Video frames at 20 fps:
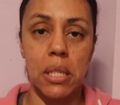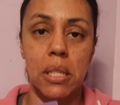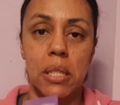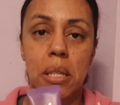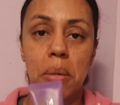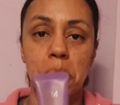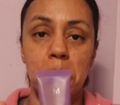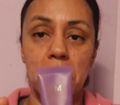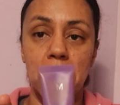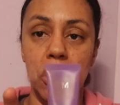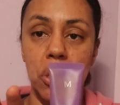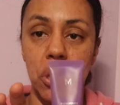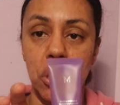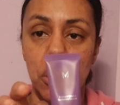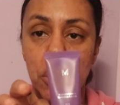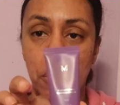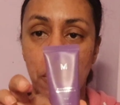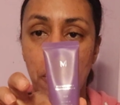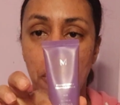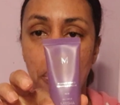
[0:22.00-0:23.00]
is the
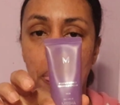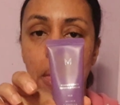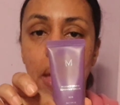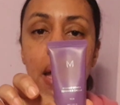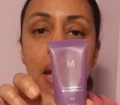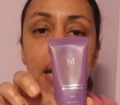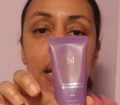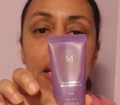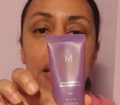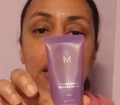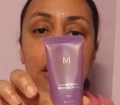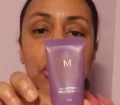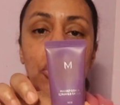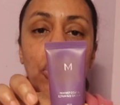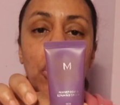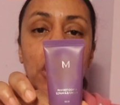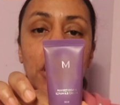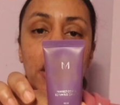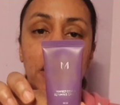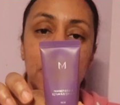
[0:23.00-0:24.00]
Misha.
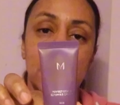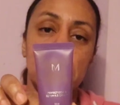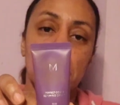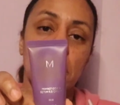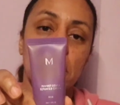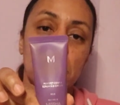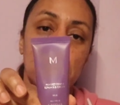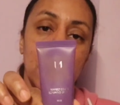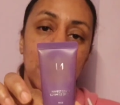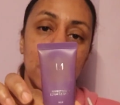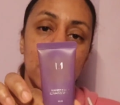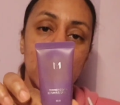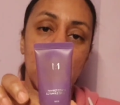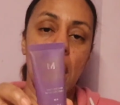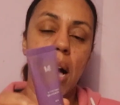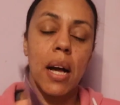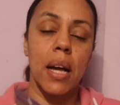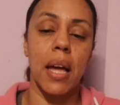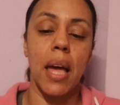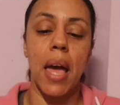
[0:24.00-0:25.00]
You can get this on
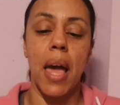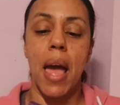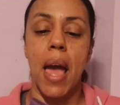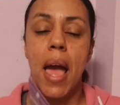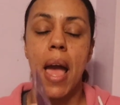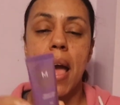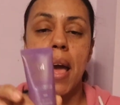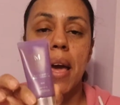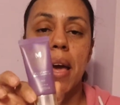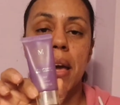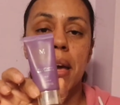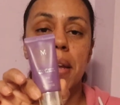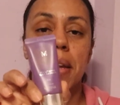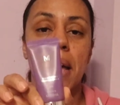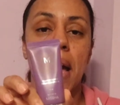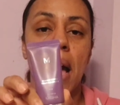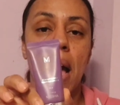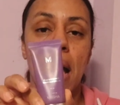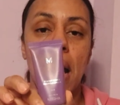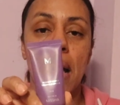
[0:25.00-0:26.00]
TikTok,
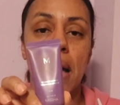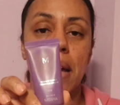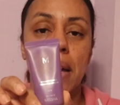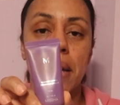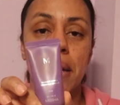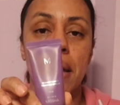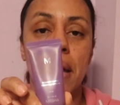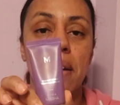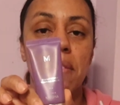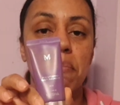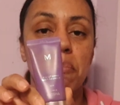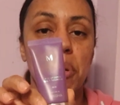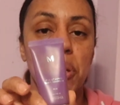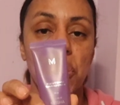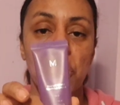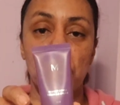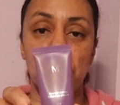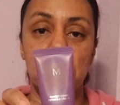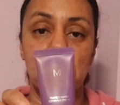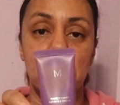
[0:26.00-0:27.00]
and I have
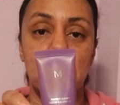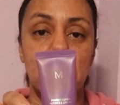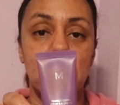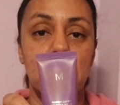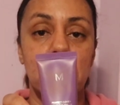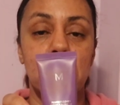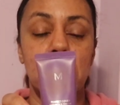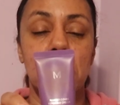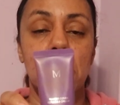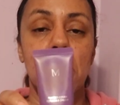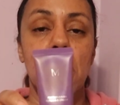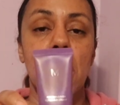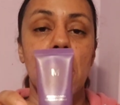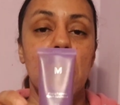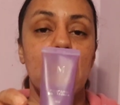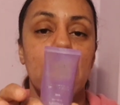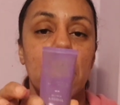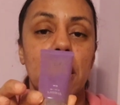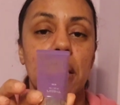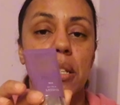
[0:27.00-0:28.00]
been using this.
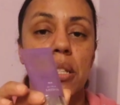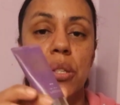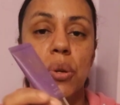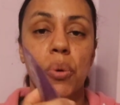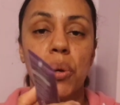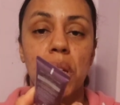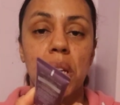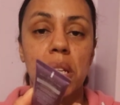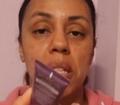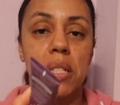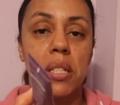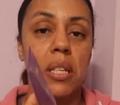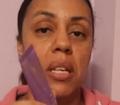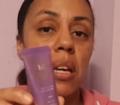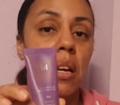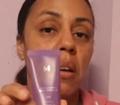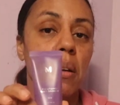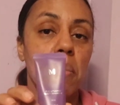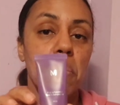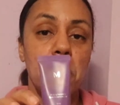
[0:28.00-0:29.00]
It's so
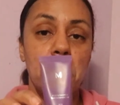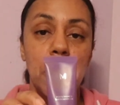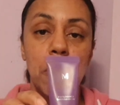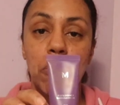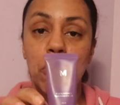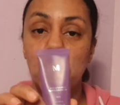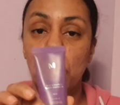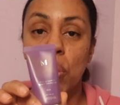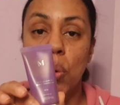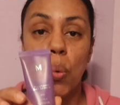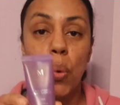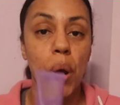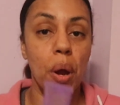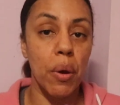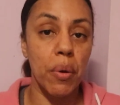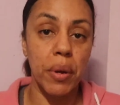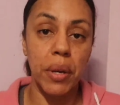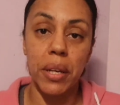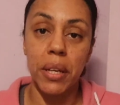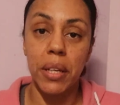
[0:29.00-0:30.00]
easy. People
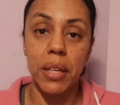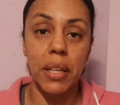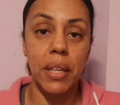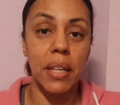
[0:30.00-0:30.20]
wear it